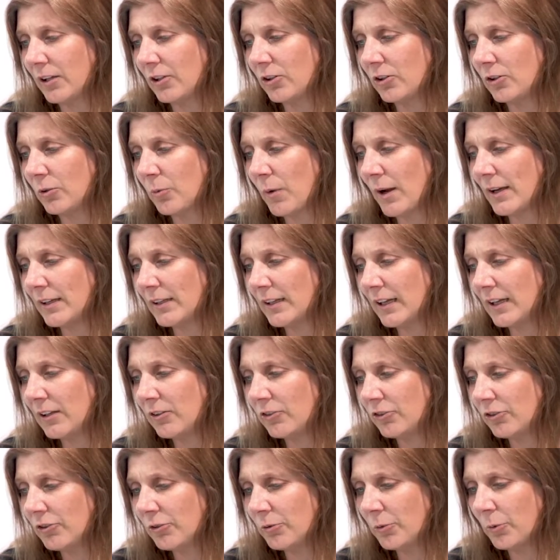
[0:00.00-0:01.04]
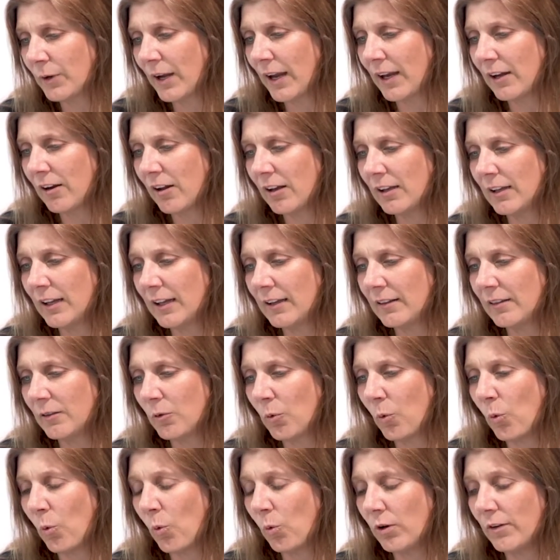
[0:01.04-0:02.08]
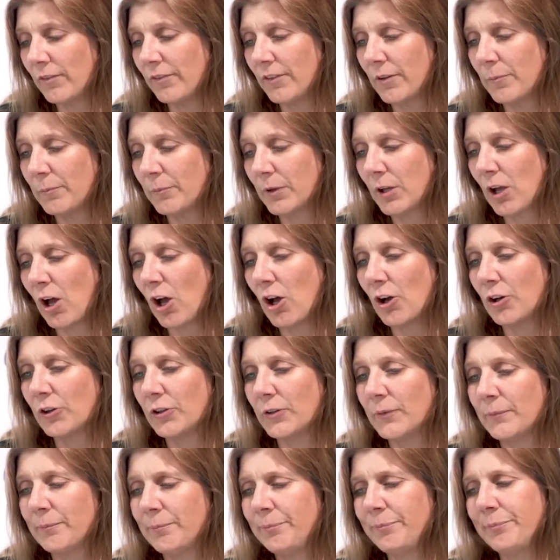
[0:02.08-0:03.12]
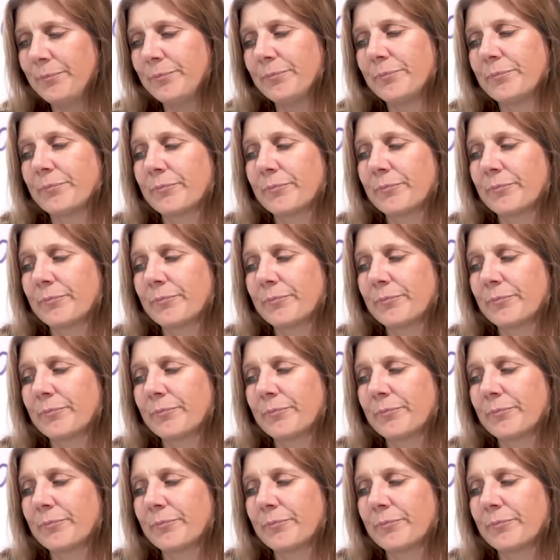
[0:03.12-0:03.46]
Do I need to, or can I let all of them go? Hmm.